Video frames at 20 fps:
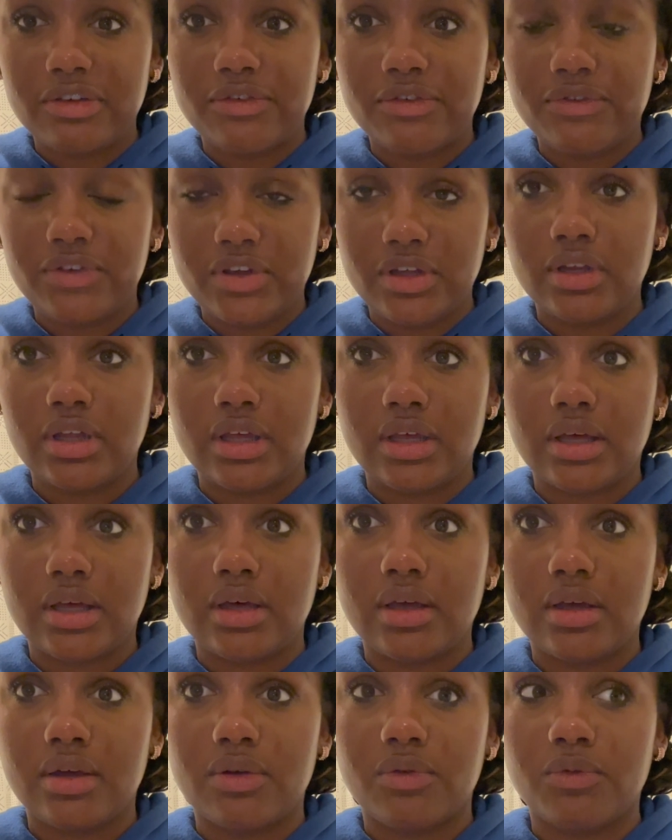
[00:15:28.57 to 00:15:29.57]
feeling
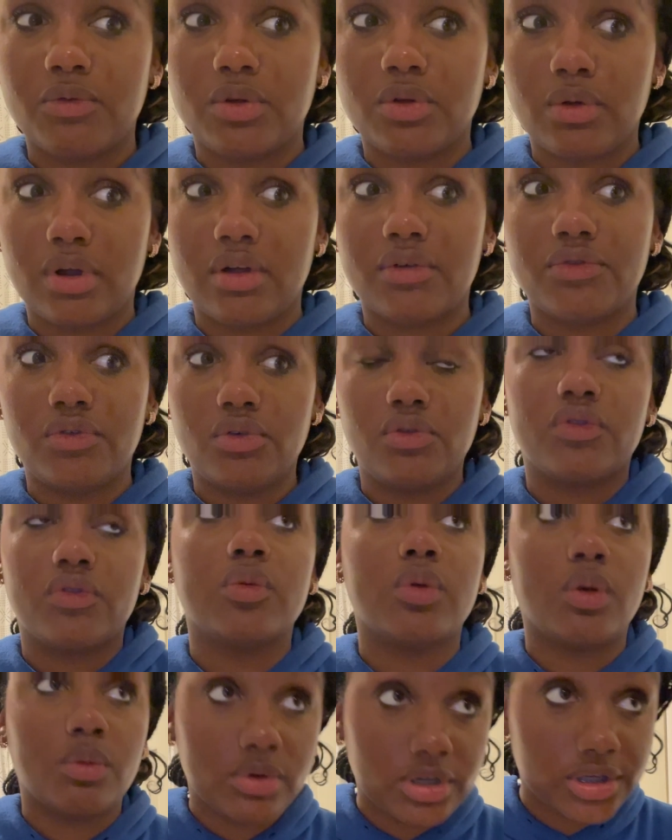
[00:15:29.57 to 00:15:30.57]
regretful for
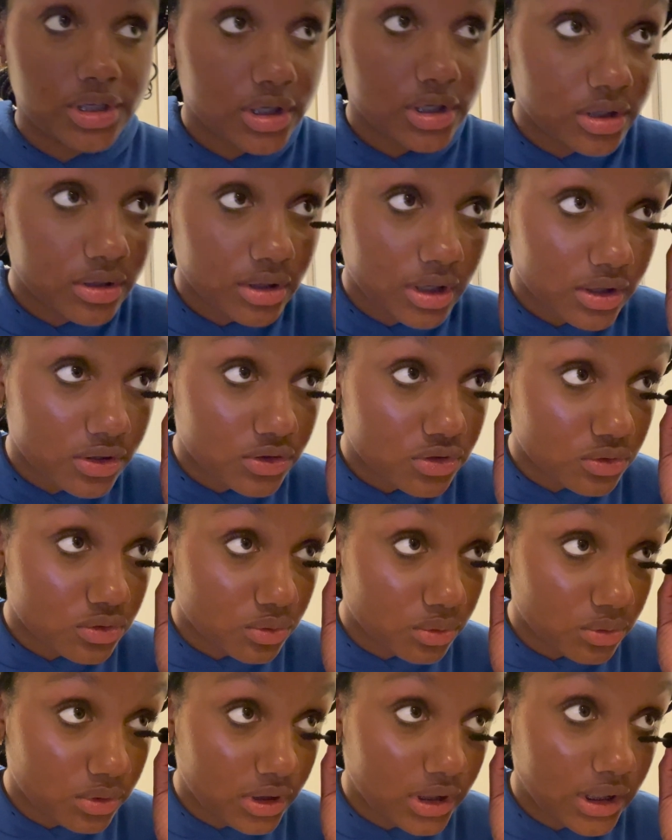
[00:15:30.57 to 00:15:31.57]
what we did, like,
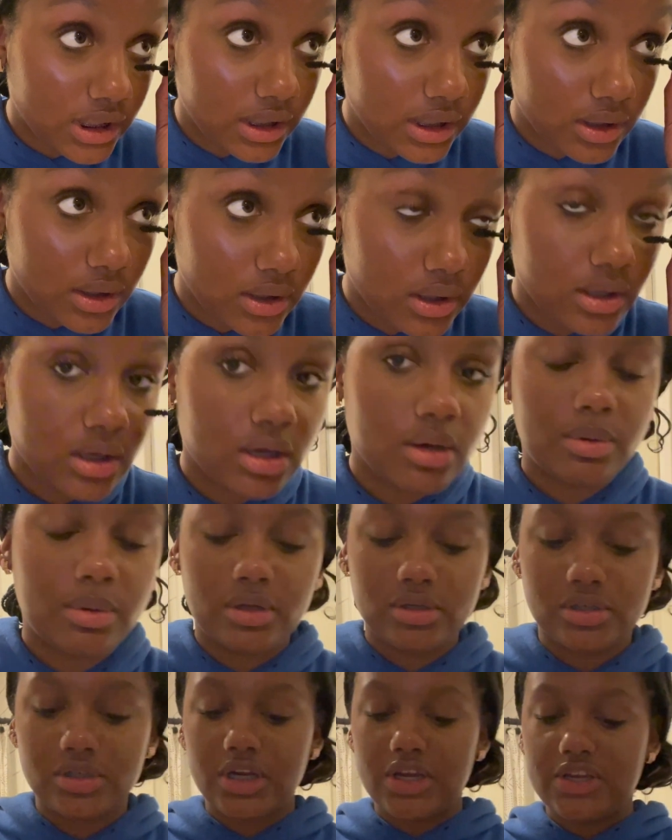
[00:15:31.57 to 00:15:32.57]
truly
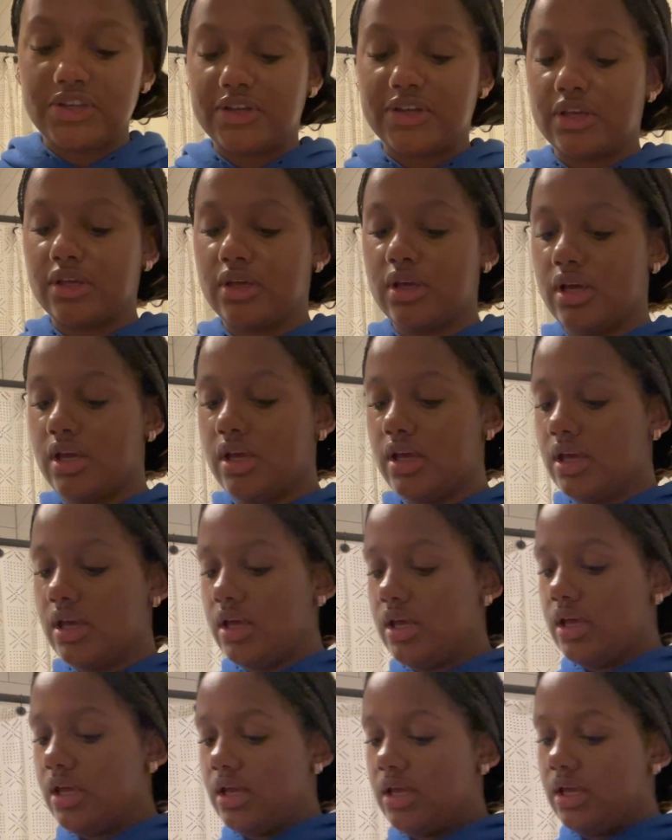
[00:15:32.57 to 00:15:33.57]
apologizing.
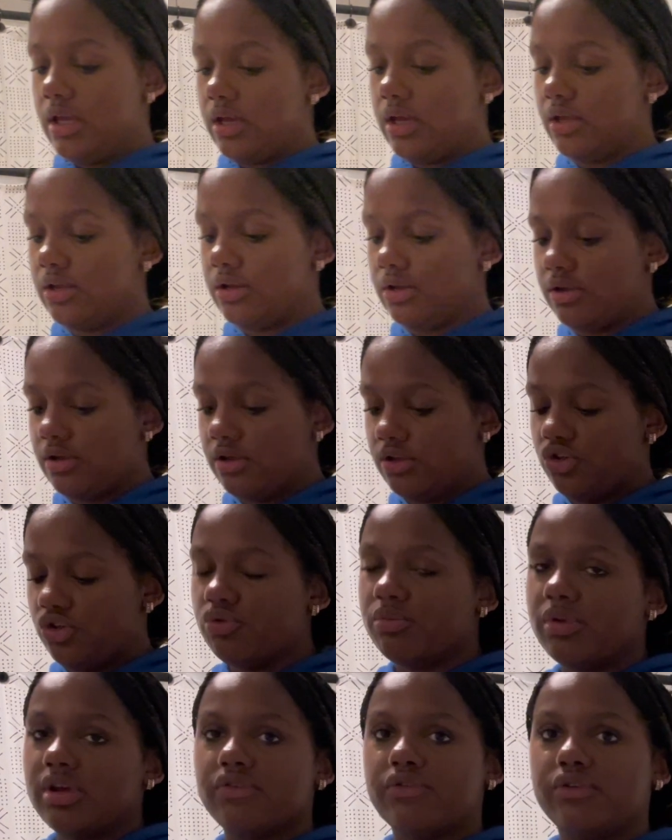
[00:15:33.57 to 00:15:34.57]
And you
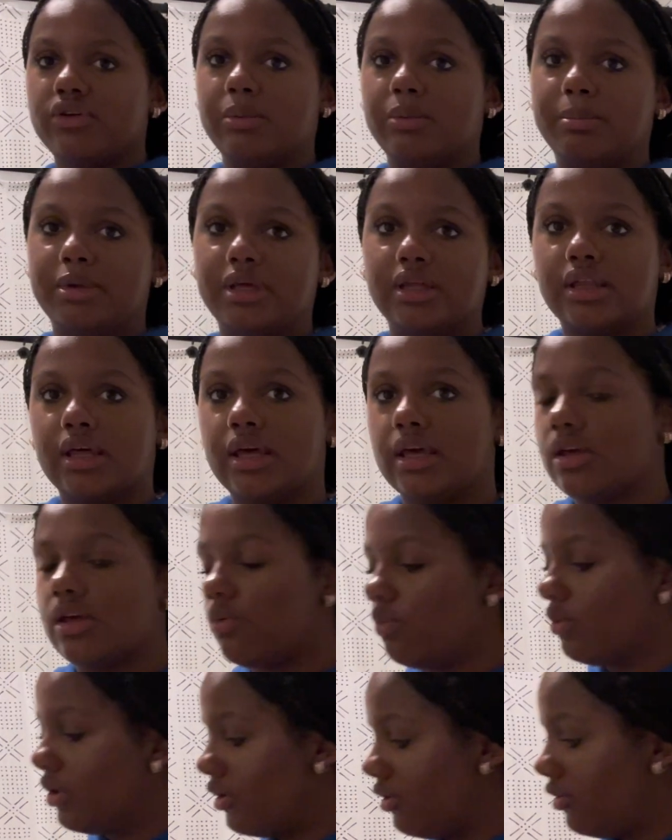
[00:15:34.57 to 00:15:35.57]
may be like,
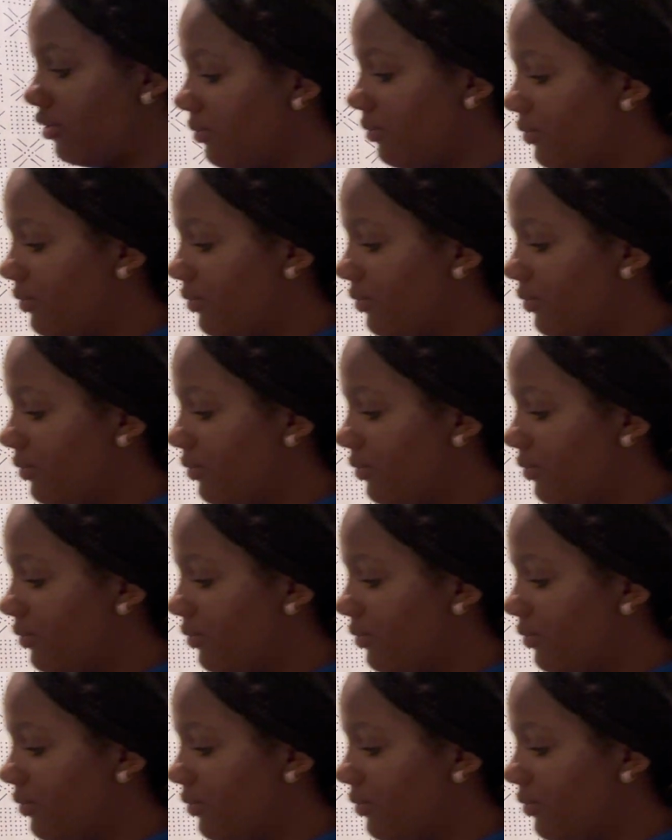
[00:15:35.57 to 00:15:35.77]
well,